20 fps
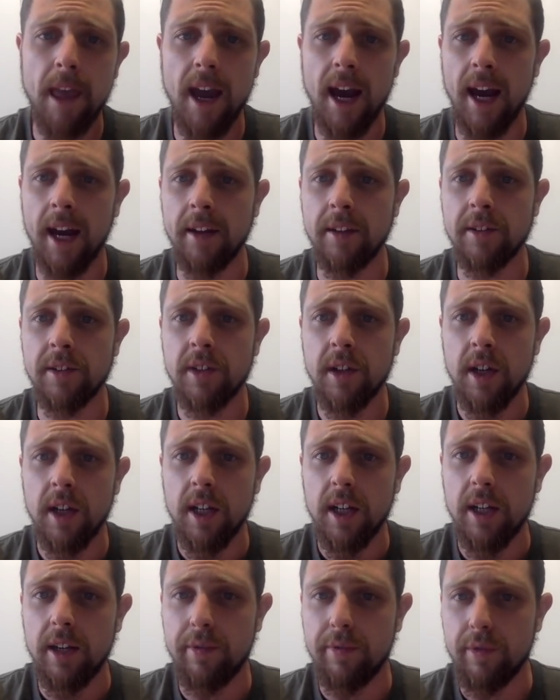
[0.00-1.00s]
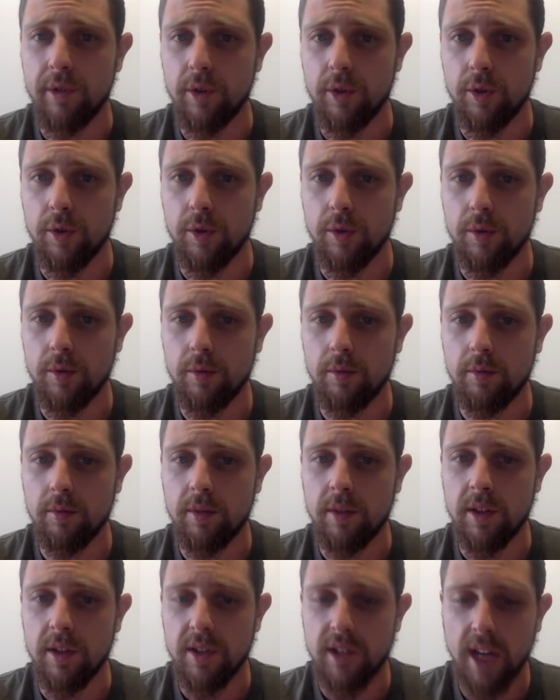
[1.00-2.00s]
And if you
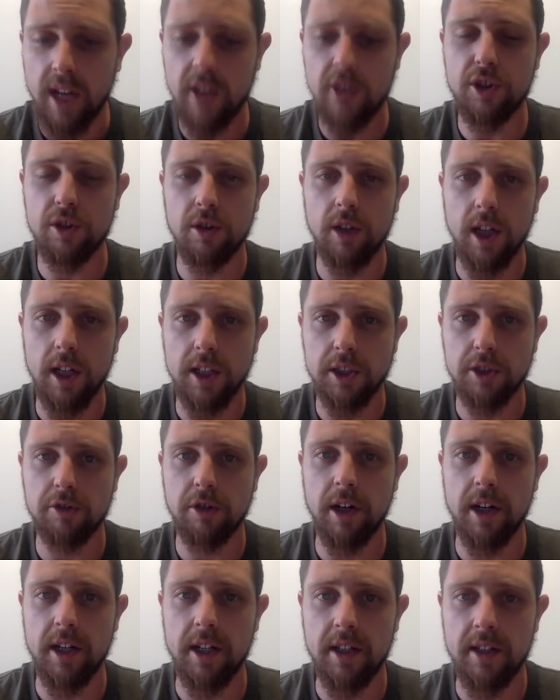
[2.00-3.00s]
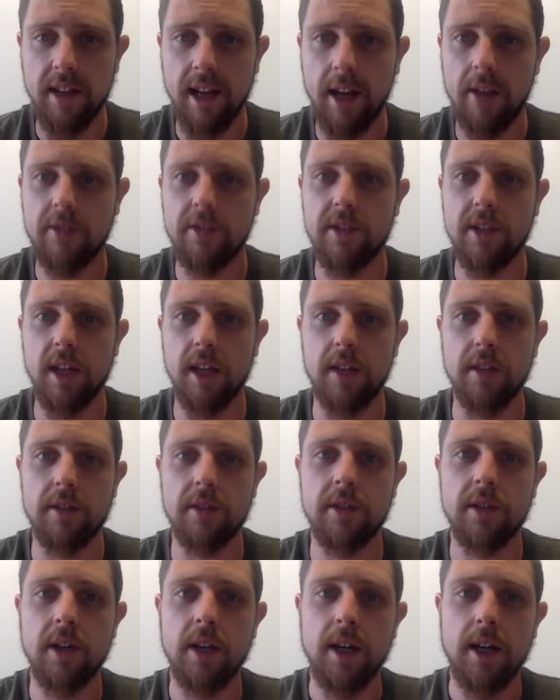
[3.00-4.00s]
contextualize training in that
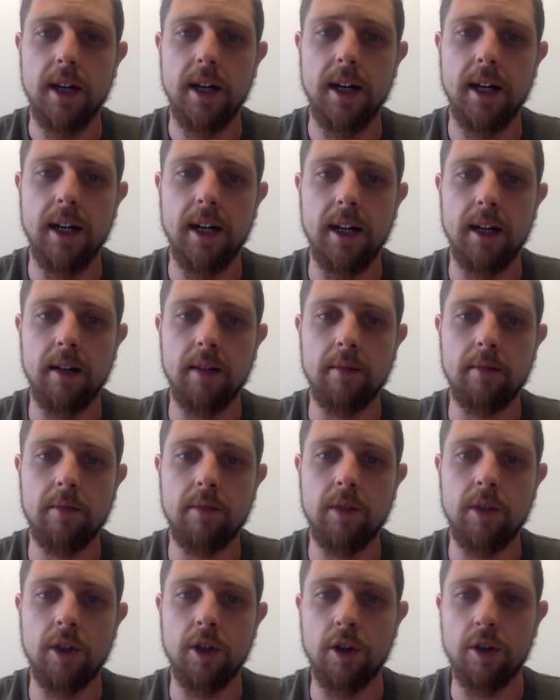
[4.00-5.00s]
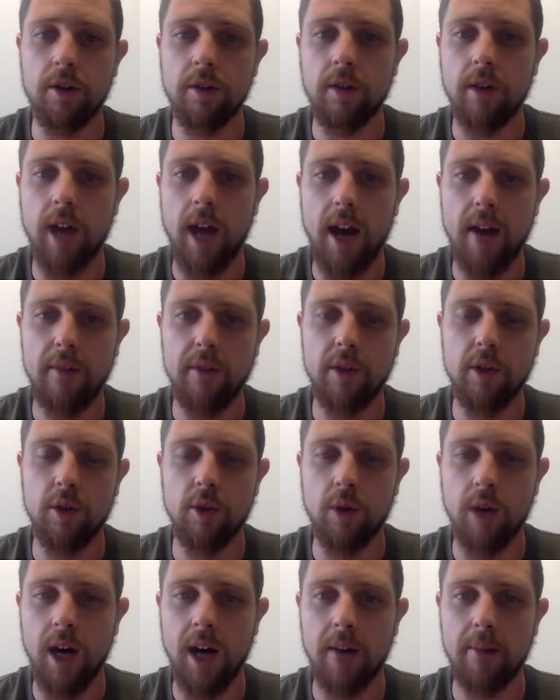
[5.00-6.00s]
sense, you know, having
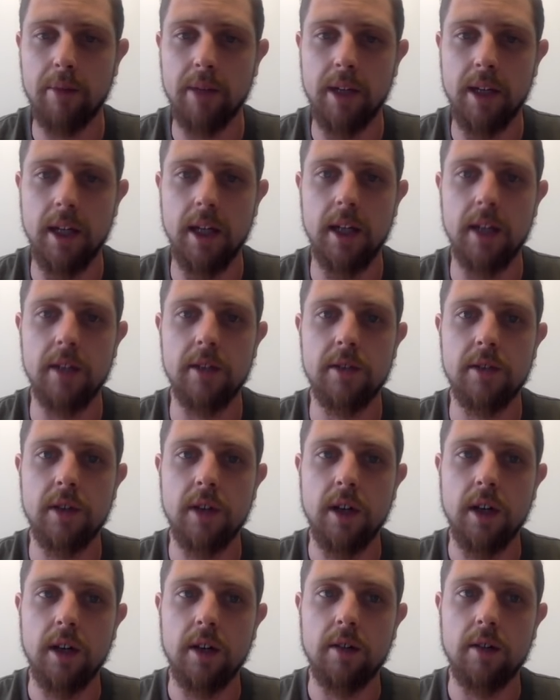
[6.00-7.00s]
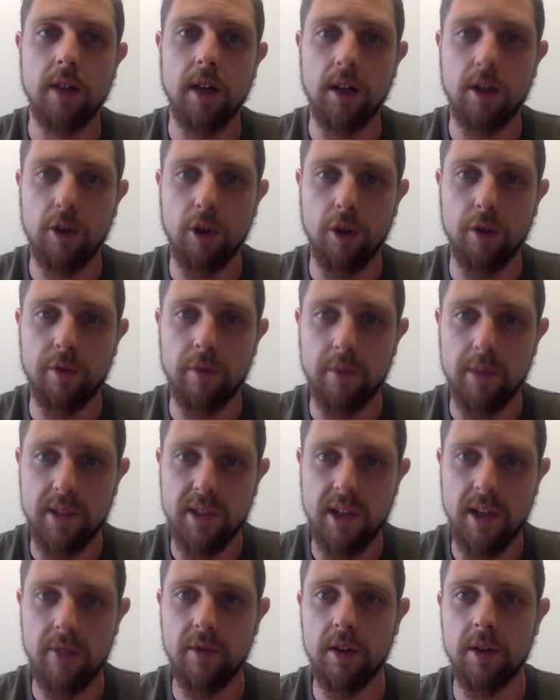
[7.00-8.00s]
your RPEs go from a
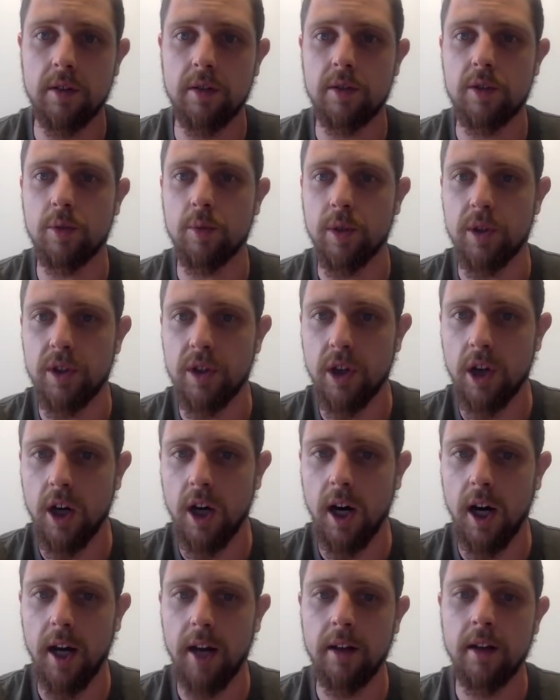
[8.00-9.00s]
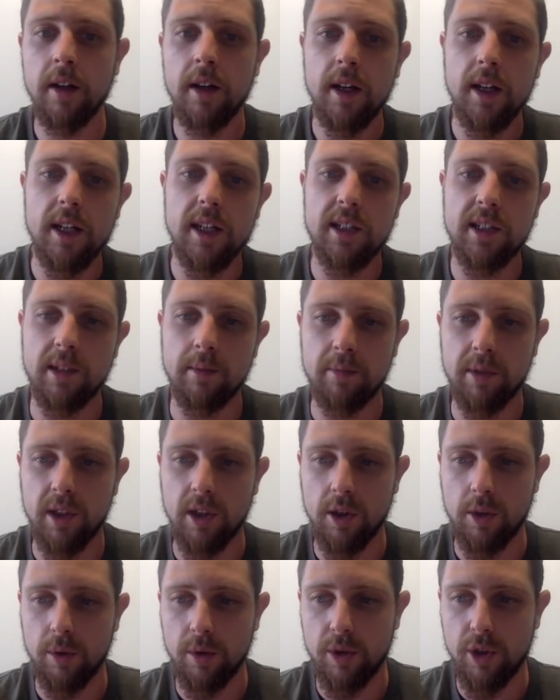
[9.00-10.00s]
7 to a 9 is simply
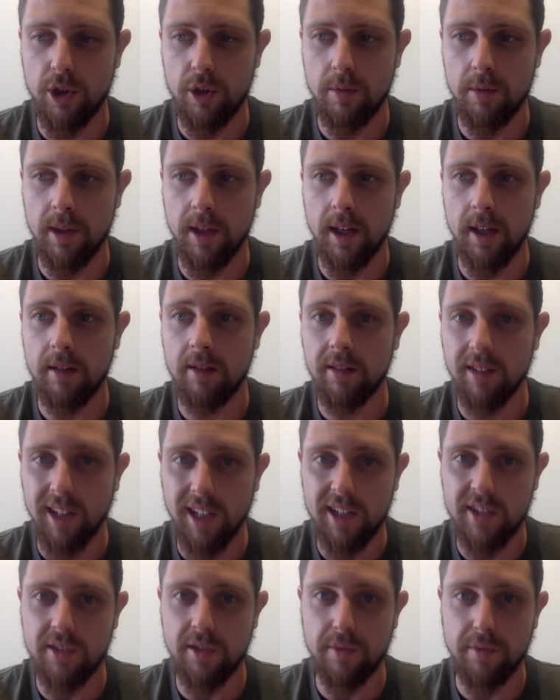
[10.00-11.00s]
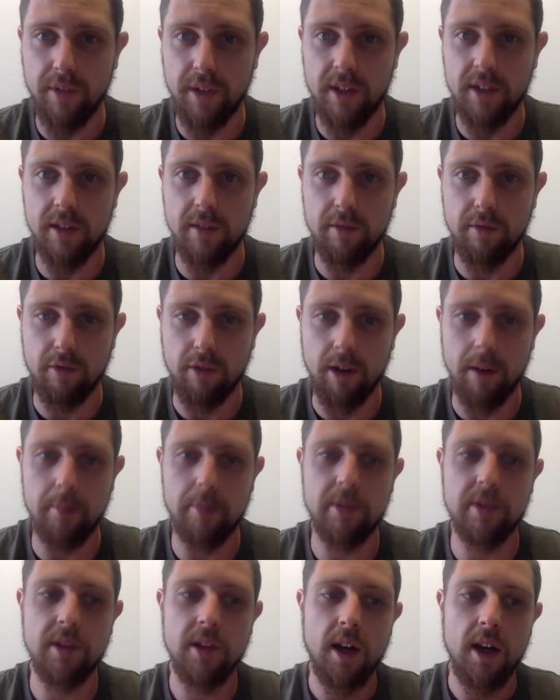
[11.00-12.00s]
going to accumulate less effective
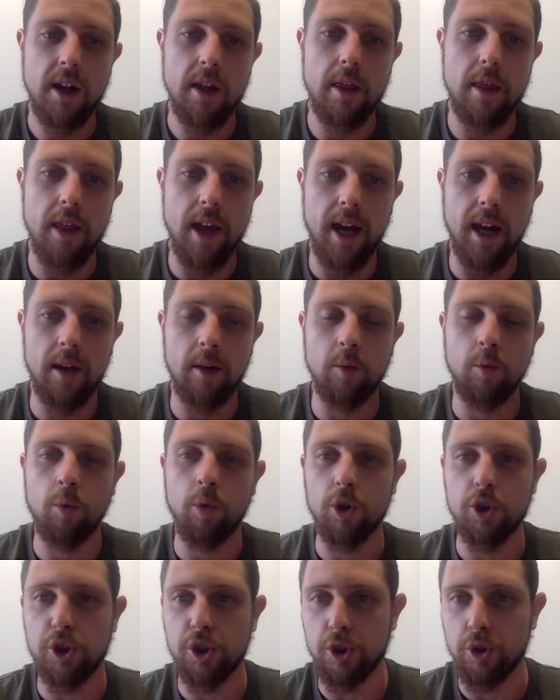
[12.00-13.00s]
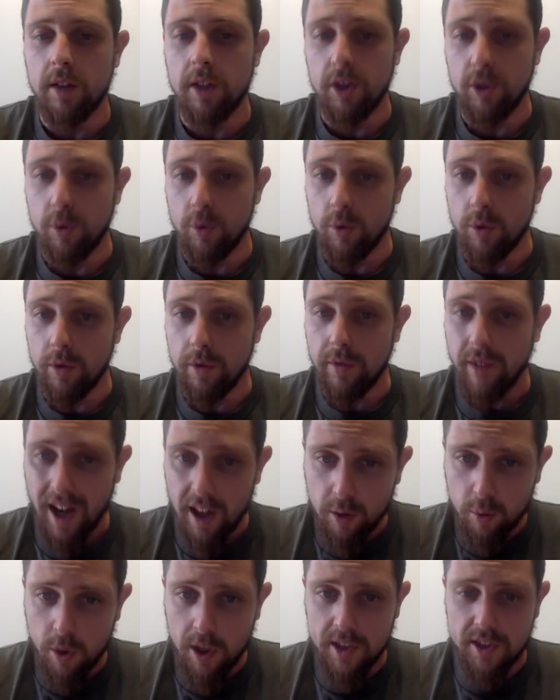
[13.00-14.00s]
reps than what you would have
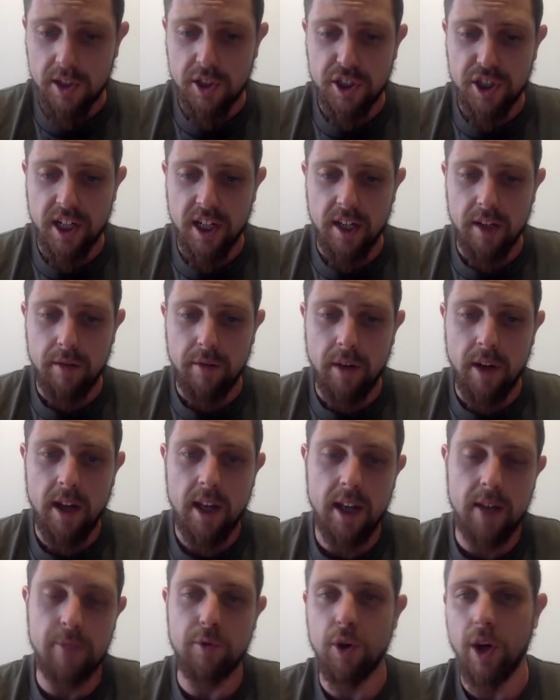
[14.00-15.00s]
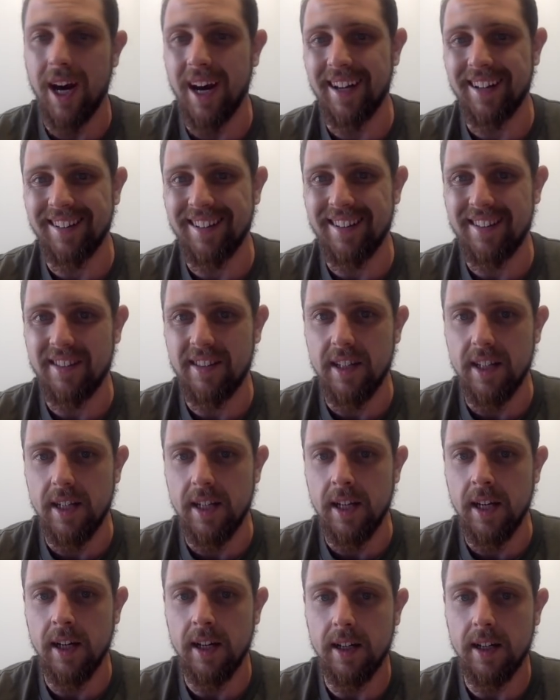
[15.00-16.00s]
otherwise achieved if you had the